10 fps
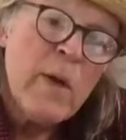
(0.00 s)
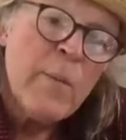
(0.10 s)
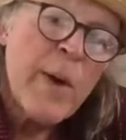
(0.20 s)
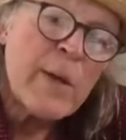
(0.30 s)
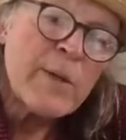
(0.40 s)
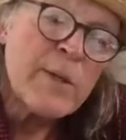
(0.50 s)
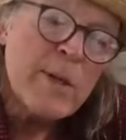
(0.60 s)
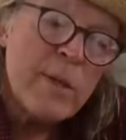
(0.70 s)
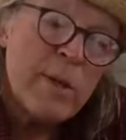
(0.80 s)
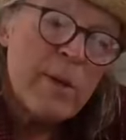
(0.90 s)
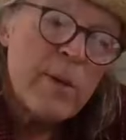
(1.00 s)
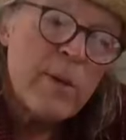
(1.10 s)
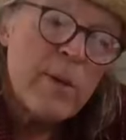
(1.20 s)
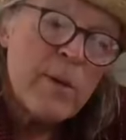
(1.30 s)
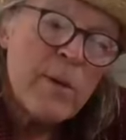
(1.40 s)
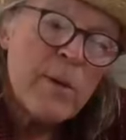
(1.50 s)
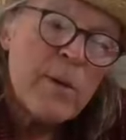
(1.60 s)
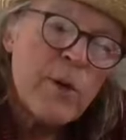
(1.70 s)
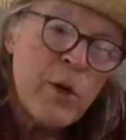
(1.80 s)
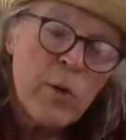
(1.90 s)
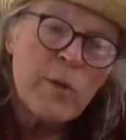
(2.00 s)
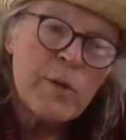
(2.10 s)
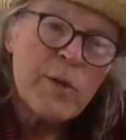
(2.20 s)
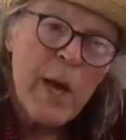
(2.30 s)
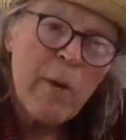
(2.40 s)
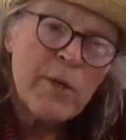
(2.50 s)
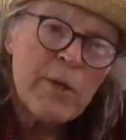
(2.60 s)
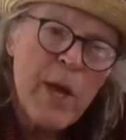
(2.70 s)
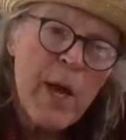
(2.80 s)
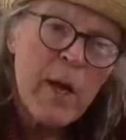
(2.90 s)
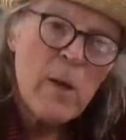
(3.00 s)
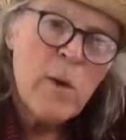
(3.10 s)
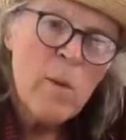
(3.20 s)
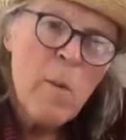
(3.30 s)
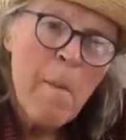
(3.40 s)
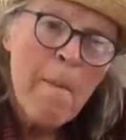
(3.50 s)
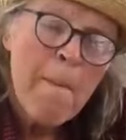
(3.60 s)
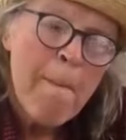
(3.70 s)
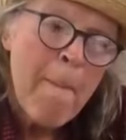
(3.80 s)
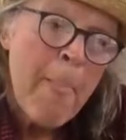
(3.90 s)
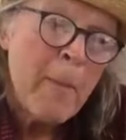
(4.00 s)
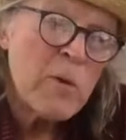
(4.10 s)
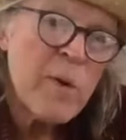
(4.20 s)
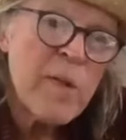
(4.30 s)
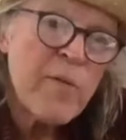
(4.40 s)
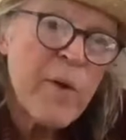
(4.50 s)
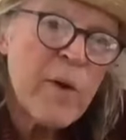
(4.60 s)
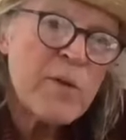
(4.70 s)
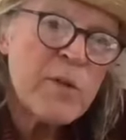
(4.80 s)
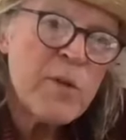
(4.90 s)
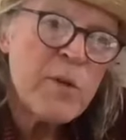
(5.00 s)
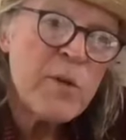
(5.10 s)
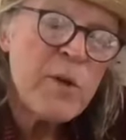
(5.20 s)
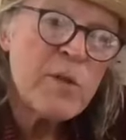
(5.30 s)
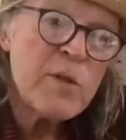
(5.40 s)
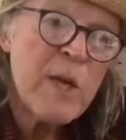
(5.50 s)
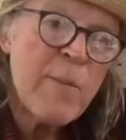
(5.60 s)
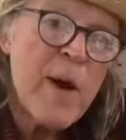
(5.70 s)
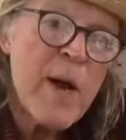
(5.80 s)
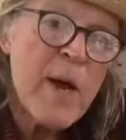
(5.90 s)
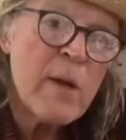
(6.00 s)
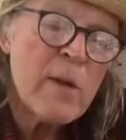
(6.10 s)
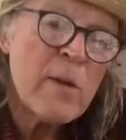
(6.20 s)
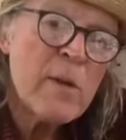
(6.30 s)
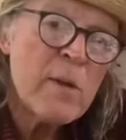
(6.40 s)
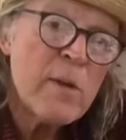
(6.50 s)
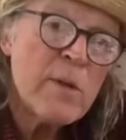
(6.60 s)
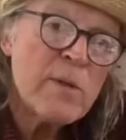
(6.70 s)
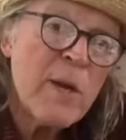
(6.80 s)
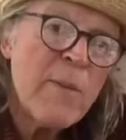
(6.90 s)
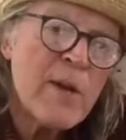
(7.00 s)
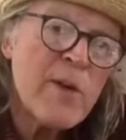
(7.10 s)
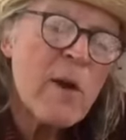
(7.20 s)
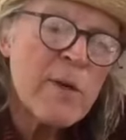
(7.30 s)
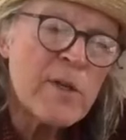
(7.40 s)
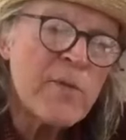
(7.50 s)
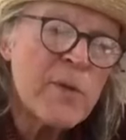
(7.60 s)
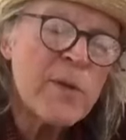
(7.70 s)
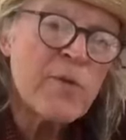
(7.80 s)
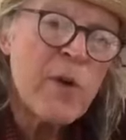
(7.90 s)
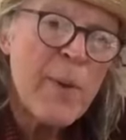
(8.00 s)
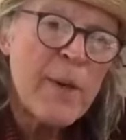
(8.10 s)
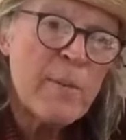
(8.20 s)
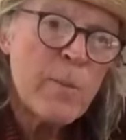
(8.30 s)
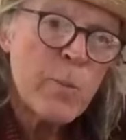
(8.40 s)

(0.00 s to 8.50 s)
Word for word: But Koons, I would say, was one of the first to use semi semi darkness for the trumpet.